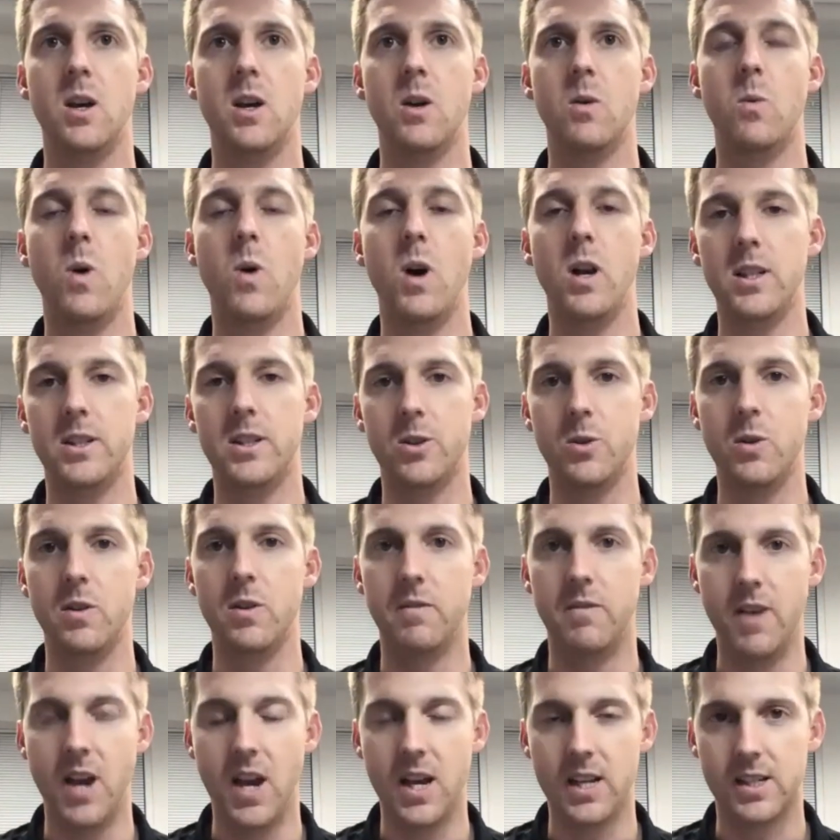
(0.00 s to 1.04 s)
wanted to
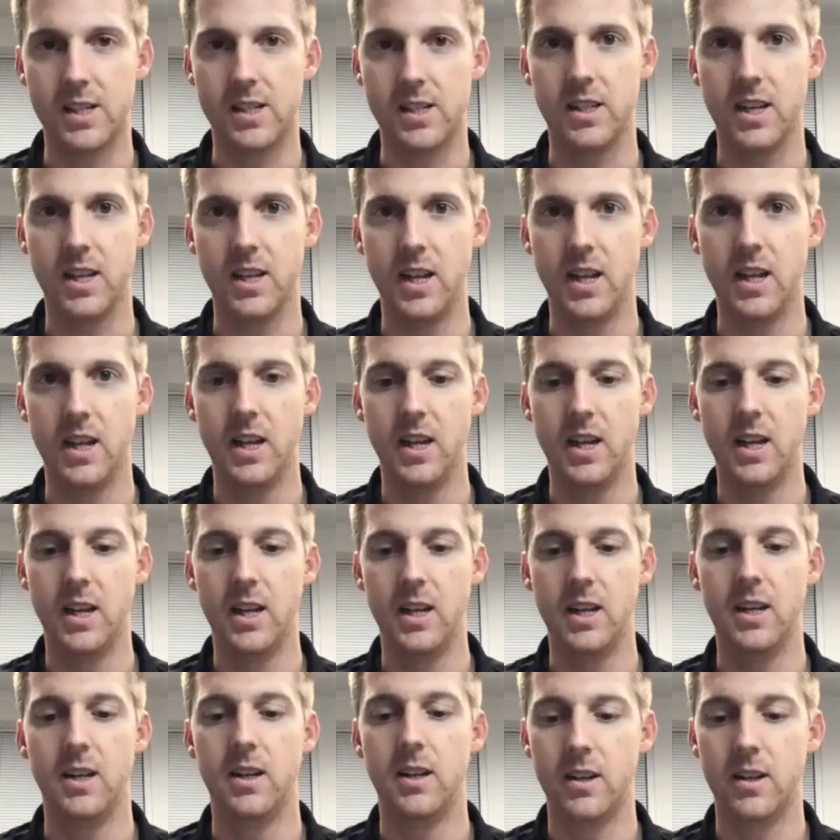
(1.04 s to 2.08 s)
invest
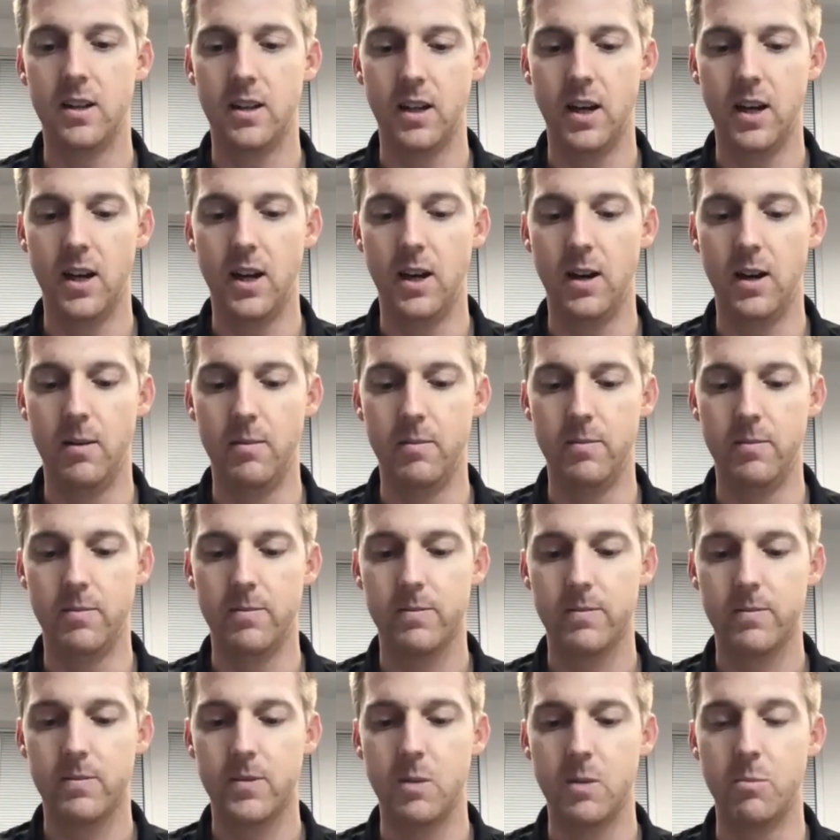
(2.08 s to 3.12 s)
in um,
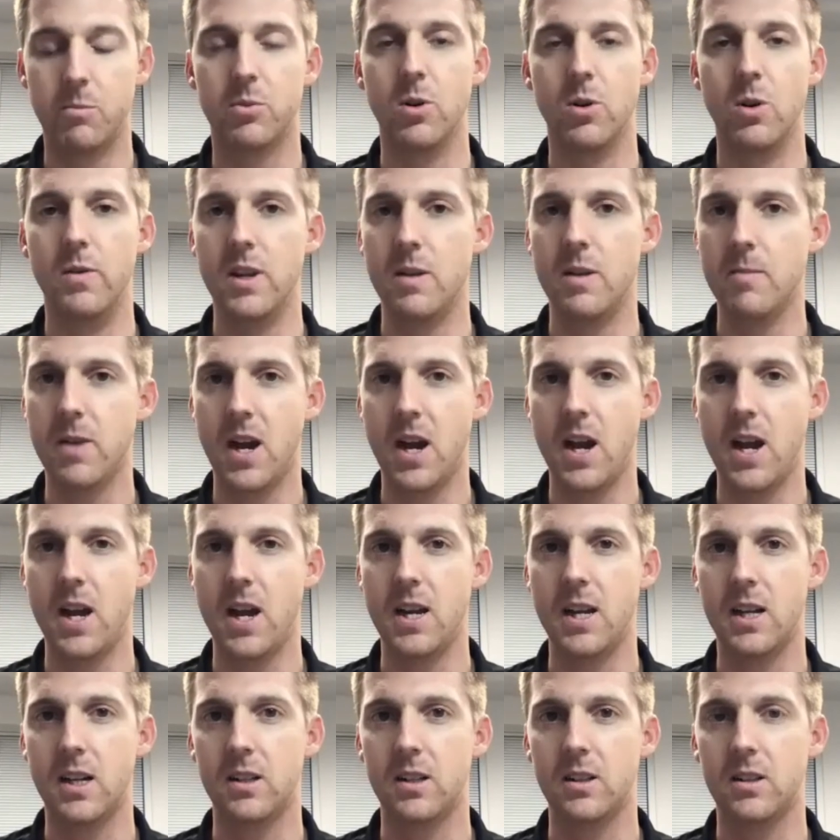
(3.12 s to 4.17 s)
improving
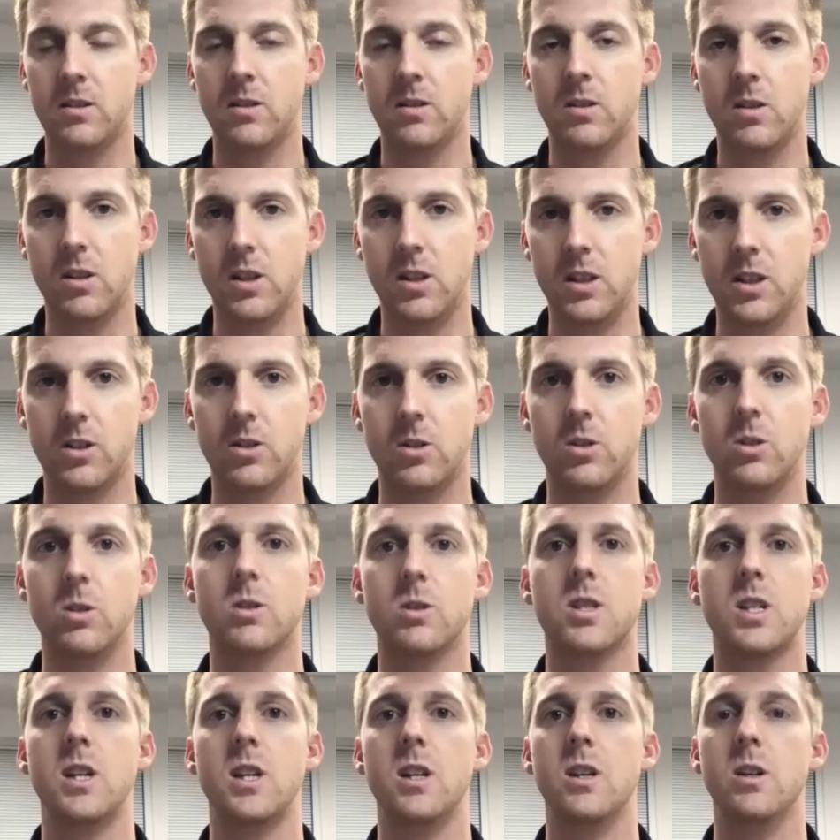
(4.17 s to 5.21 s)
my clinical
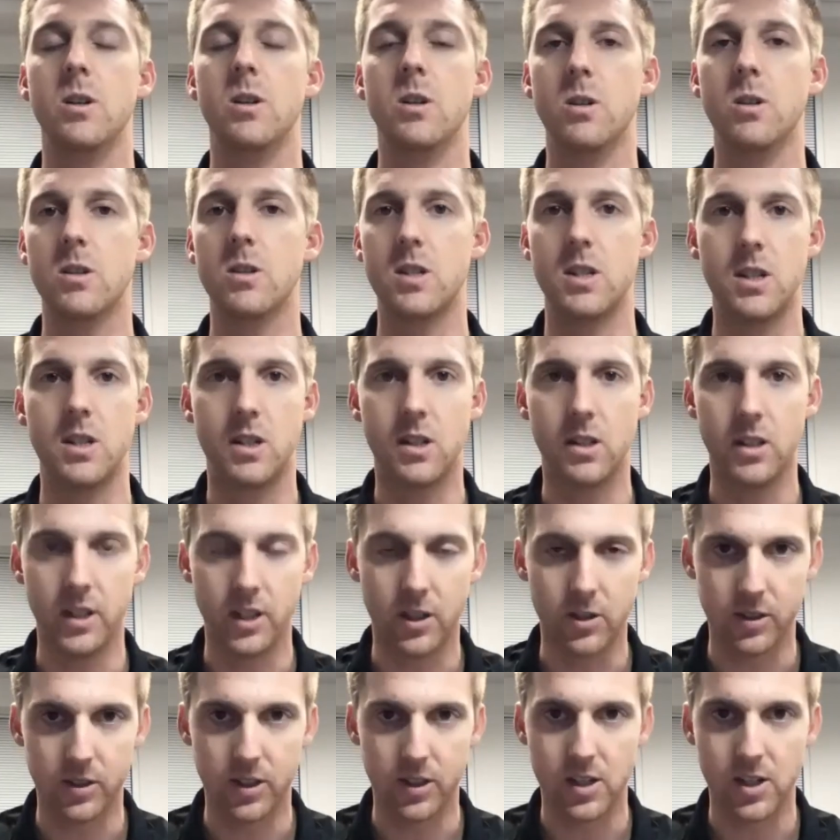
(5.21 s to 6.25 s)
skills and
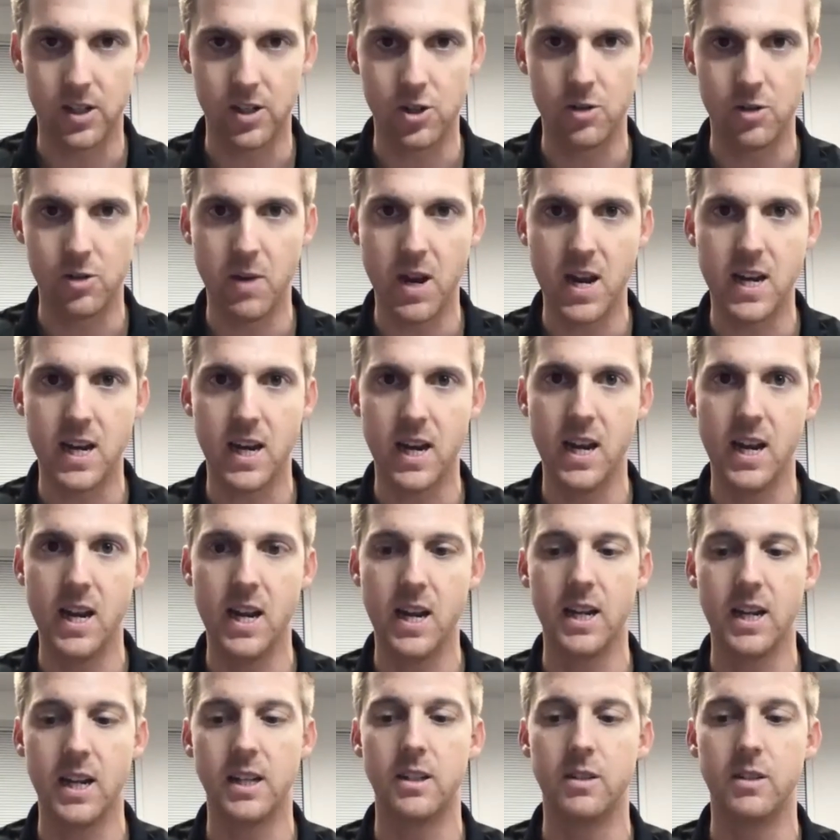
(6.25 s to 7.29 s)
clinical decision
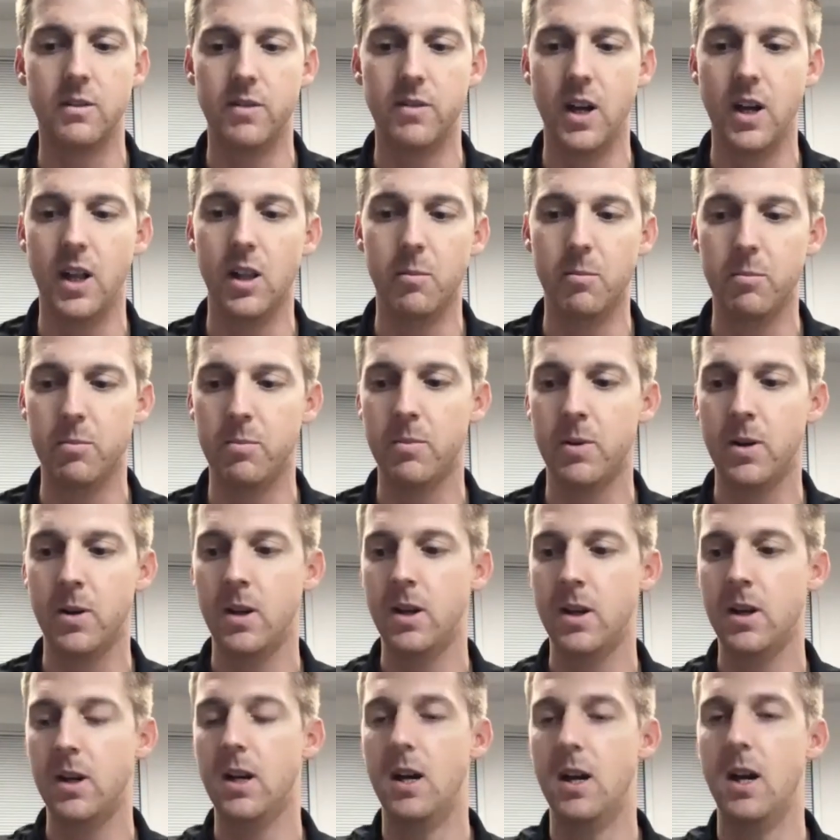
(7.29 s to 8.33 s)
making, and develop
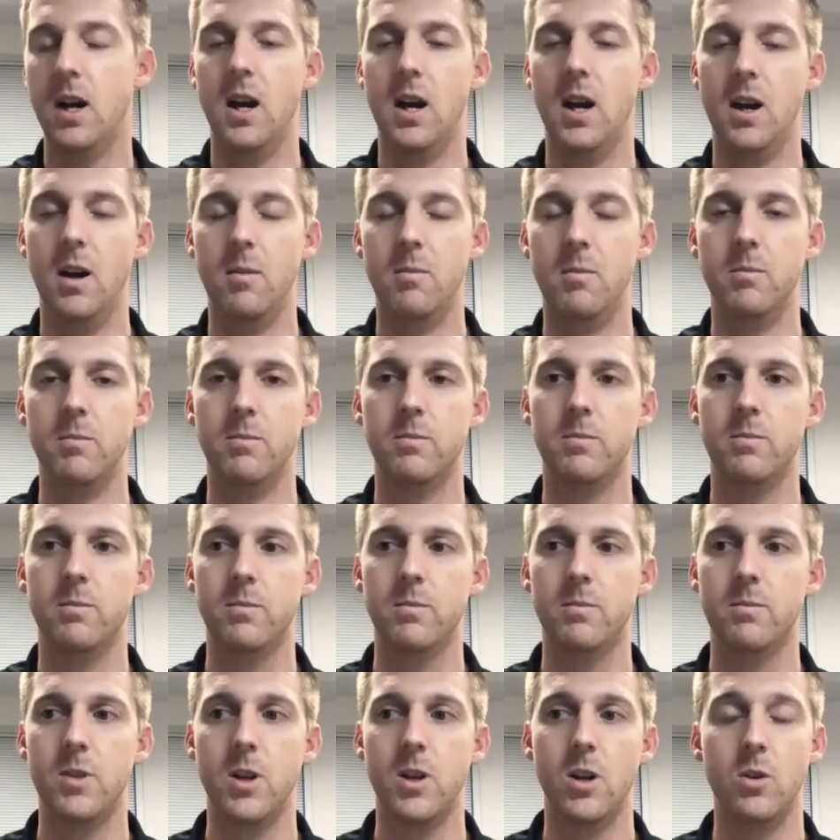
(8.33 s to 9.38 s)
um,
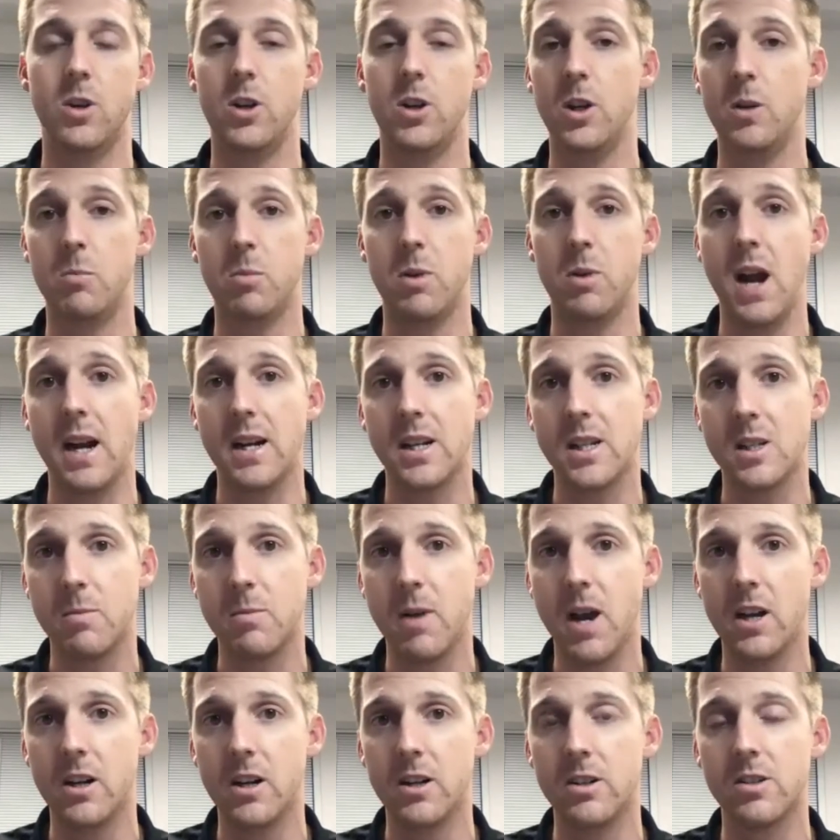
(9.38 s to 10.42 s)
you know good practice
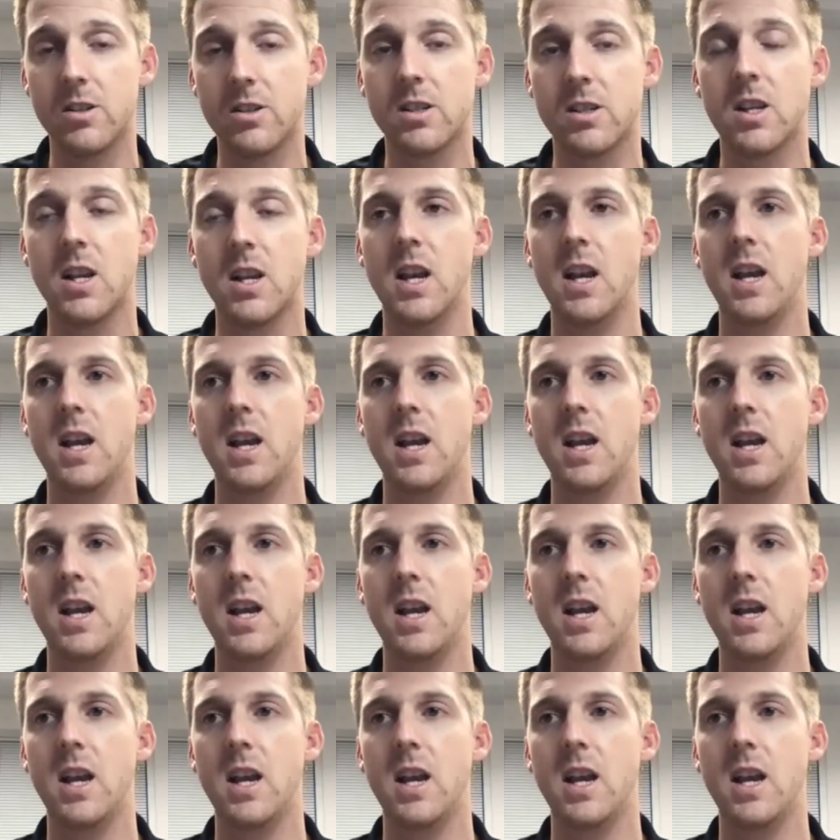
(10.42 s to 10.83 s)
patterns.